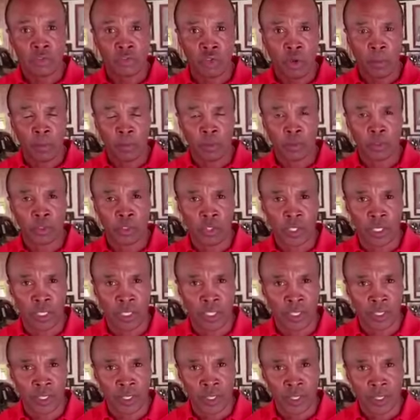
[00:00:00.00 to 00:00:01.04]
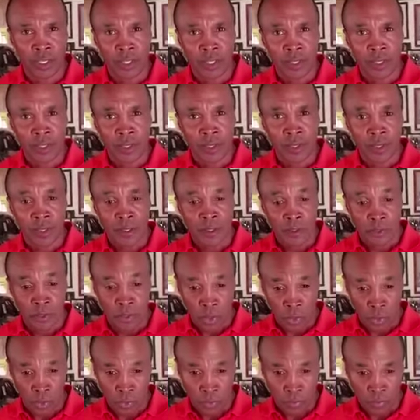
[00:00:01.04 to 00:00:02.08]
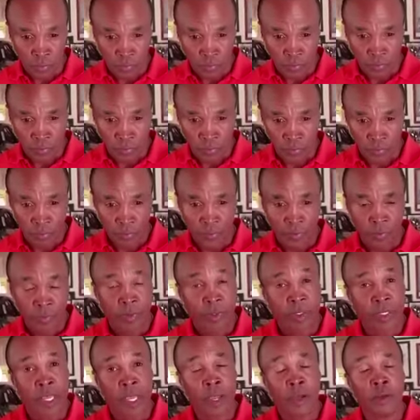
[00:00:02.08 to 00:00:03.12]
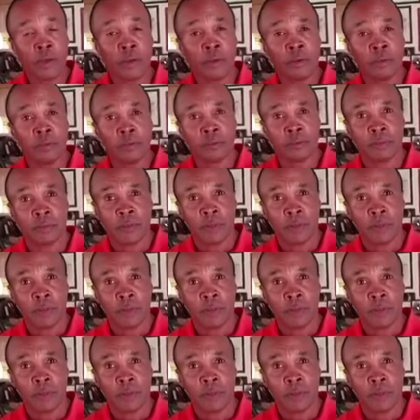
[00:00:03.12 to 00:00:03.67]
Triple G. So, Kell,